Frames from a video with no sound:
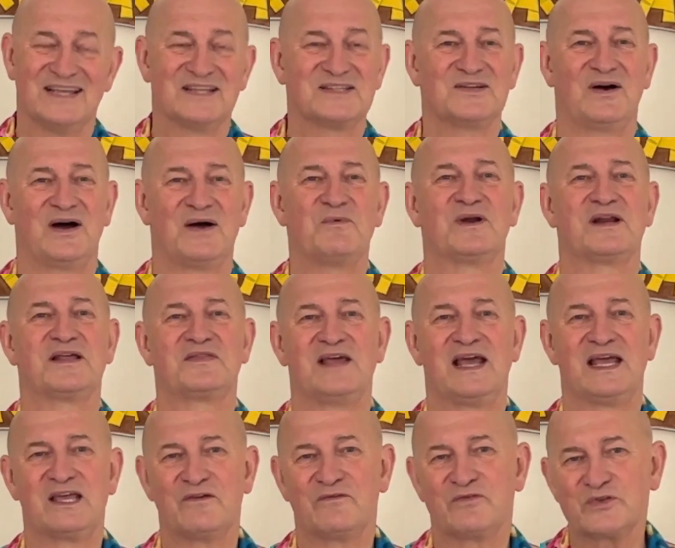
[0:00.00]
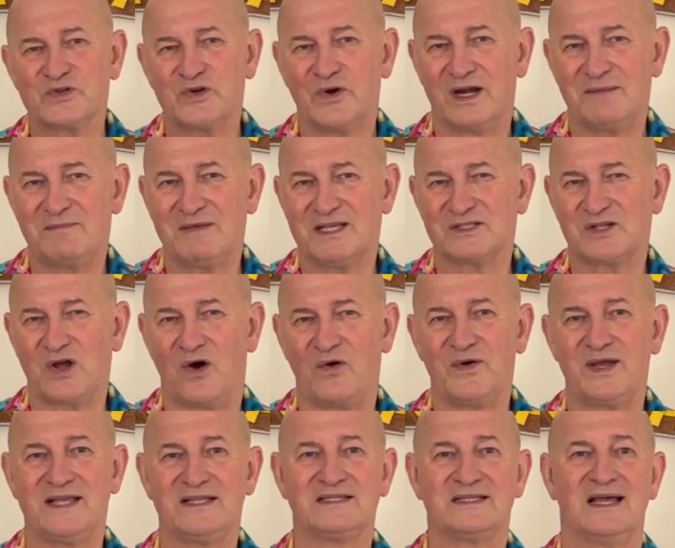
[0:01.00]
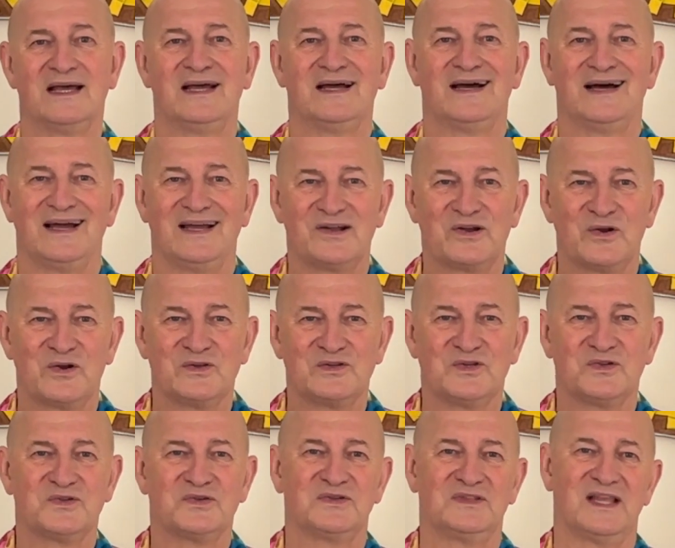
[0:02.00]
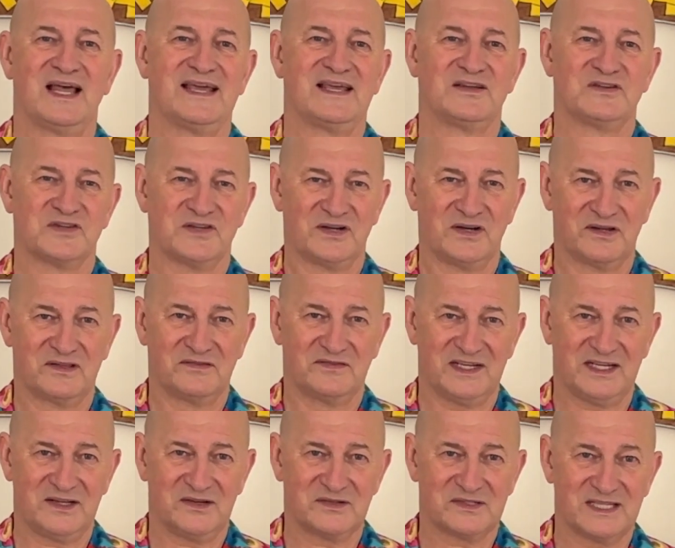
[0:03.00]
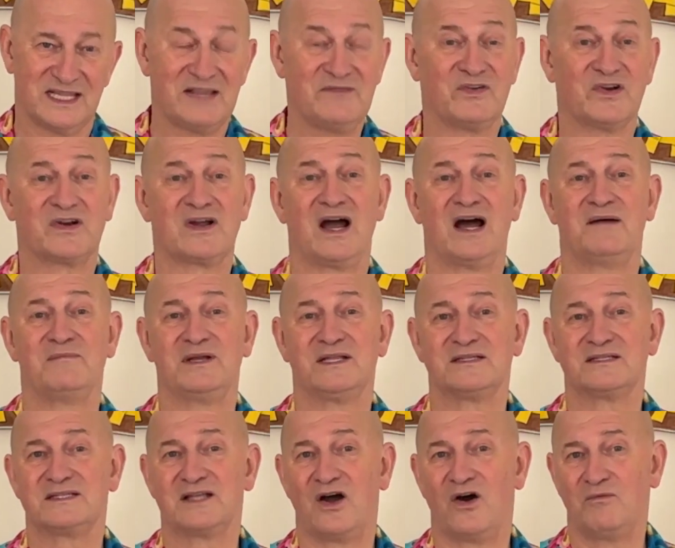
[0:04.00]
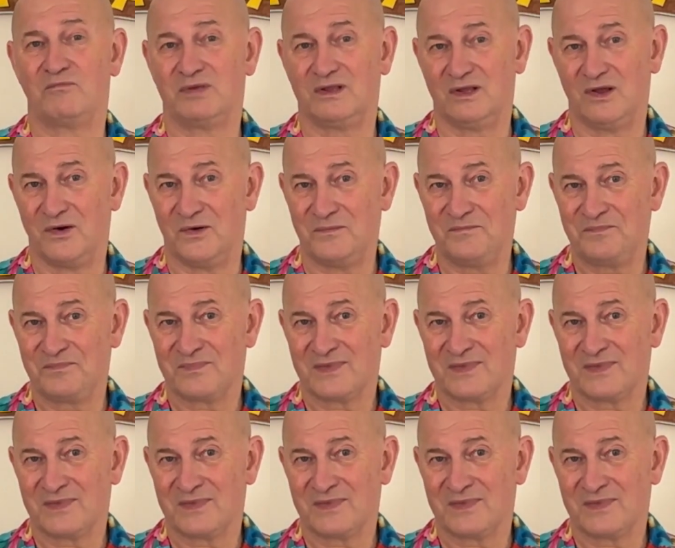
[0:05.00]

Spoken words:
So I want to thank you for joining me. As always, I encourage you to like and share the videos. Leave your comments down below.